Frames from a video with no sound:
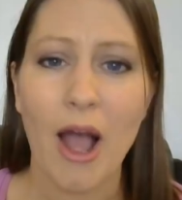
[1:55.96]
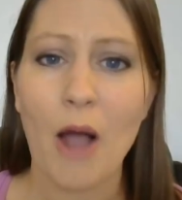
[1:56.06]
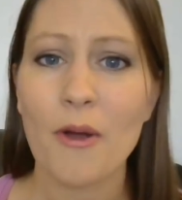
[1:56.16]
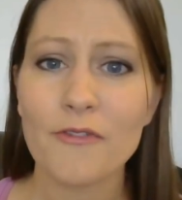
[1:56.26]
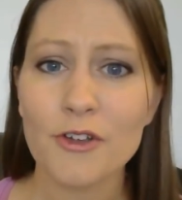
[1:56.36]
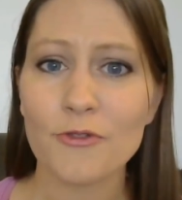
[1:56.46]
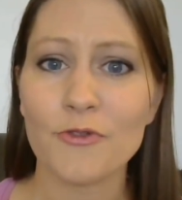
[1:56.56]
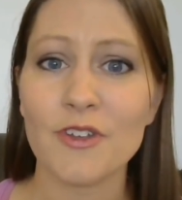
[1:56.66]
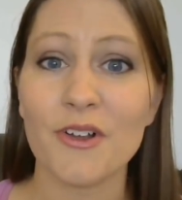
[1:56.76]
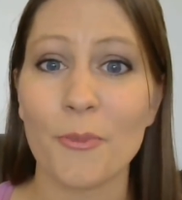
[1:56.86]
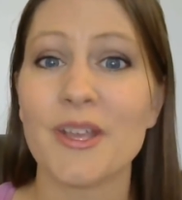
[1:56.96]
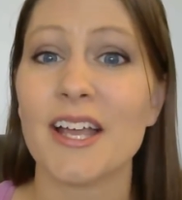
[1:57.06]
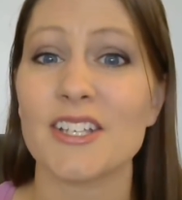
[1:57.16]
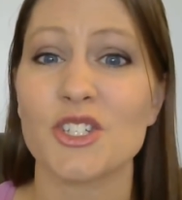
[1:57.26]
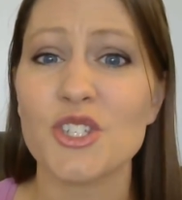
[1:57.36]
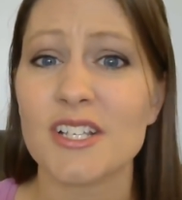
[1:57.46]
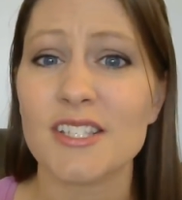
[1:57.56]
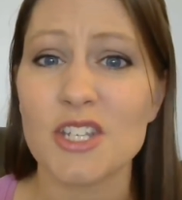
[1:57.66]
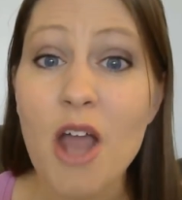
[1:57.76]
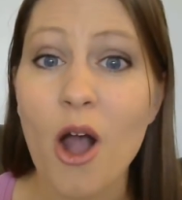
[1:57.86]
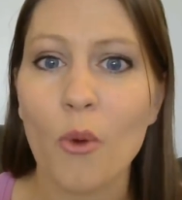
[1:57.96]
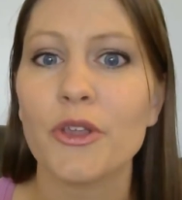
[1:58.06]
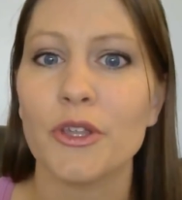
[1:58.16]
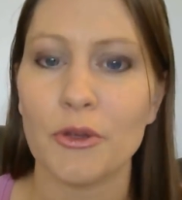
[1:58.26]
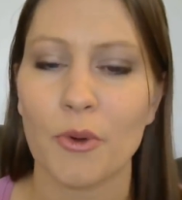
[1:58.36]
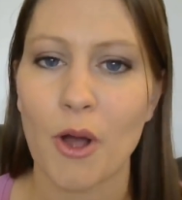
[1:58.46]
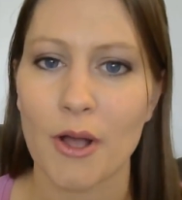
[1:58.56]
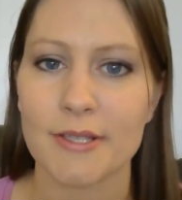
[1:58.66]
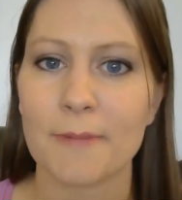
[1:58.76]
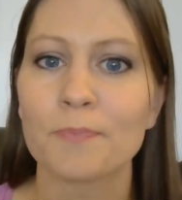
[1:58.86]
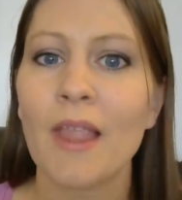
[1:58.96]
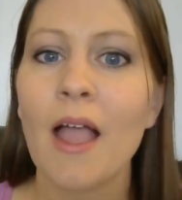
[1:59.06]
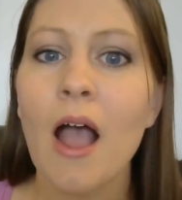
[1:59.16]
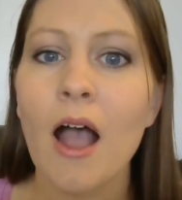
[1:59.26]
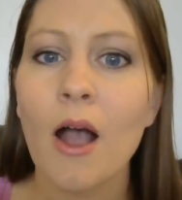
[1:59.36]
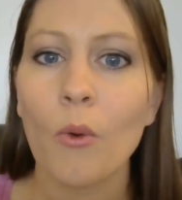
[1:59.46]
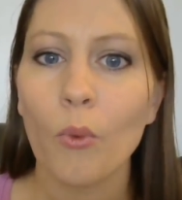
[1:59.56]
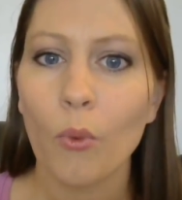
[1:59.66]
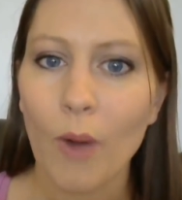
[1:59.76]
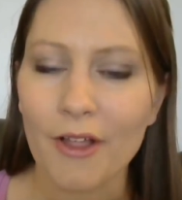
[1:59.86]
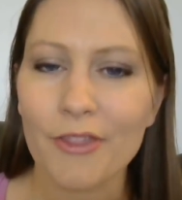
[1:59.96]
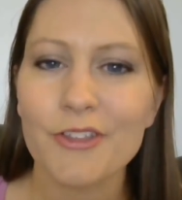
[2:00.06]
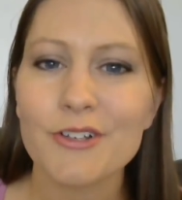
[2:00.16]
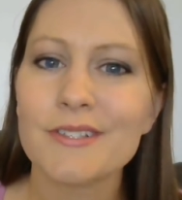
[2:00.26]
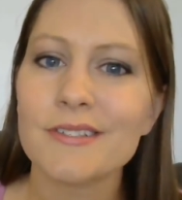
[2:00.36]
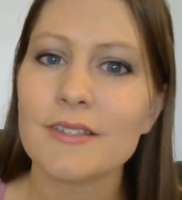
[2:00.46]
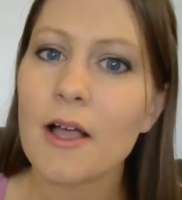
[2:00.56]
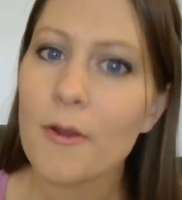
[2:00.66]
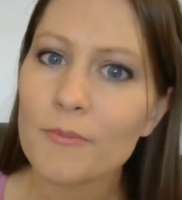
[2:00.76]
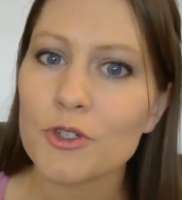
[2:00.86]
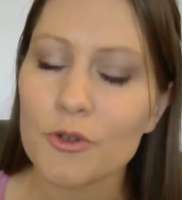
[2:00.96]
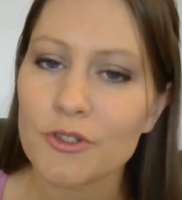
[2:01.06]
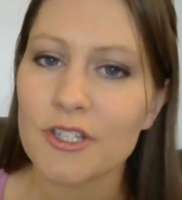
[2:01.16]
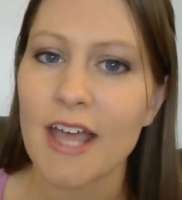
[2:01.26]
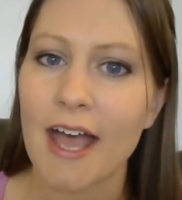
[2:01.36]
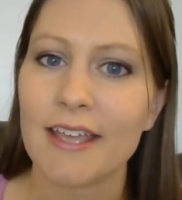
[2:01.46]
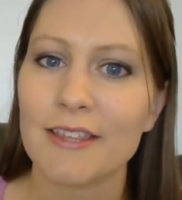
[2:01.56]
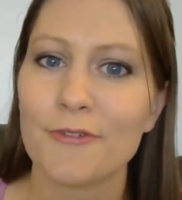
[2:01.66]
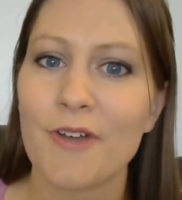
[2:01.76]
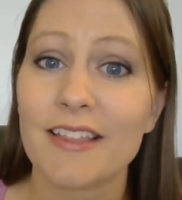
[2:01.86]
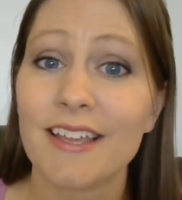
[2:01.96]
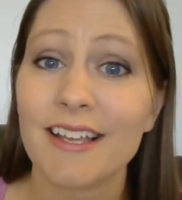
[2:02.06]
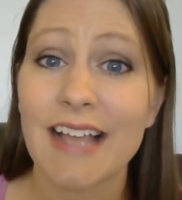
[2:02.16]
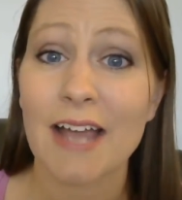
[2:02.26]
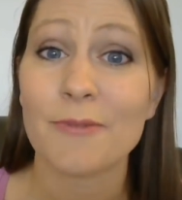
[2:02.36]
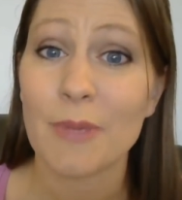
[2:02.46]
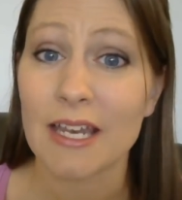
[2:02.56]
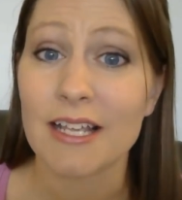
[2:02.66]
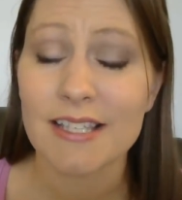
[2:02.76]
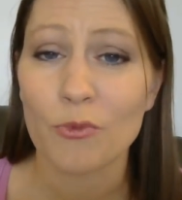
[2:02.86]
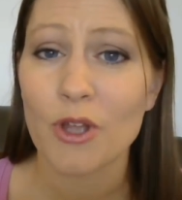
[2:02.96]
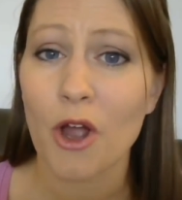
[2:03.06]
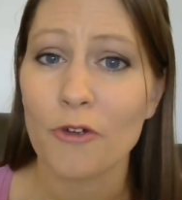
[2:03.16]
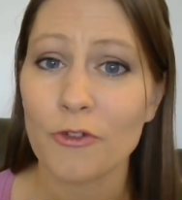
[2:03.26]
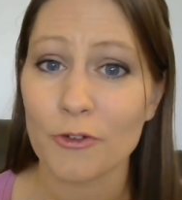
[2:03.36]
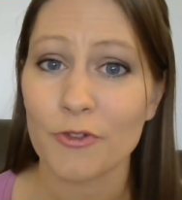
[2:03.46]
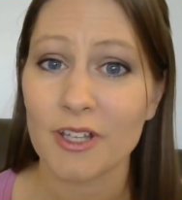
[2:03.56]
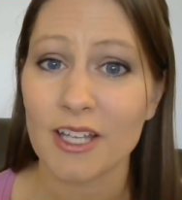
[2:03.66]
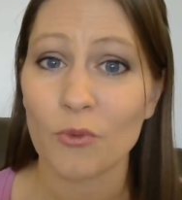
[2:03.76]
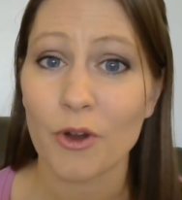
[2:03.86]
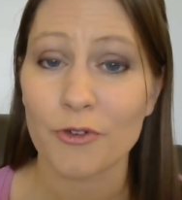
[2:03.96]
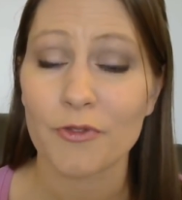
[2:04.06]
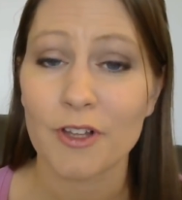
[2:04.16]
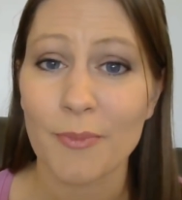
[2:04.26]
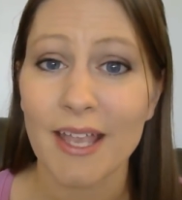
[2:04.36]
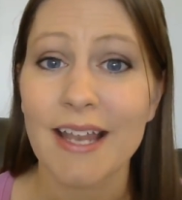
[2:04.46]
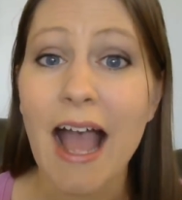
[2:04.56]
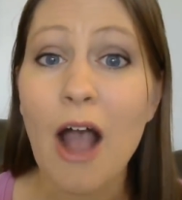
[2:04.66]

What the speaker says: however you feel, because just know you are awesome. Well, there's some truth that in the fact that God made us and we are fearfully and wonderfully made.